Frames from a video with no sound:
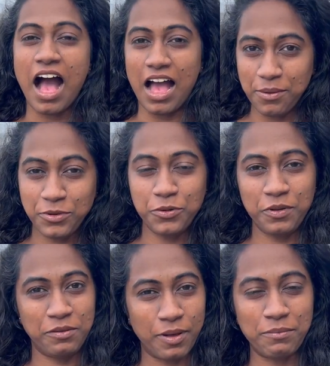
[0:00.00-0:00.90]
I'm
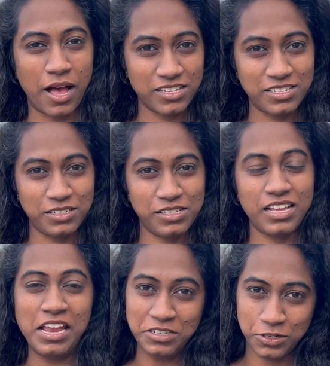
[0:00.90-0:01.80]
doing my master's
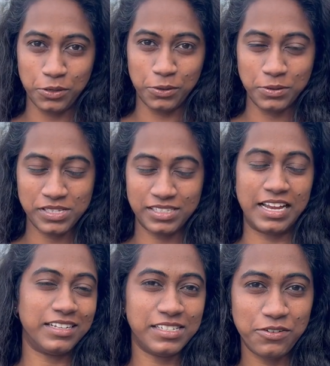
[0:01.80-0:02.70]
in Toulouse,
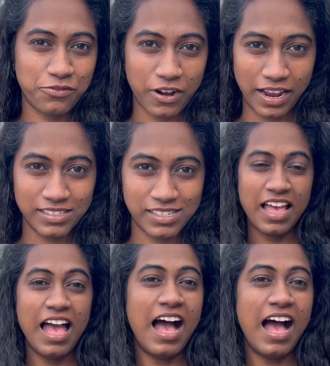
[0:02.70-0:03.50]
that is in France.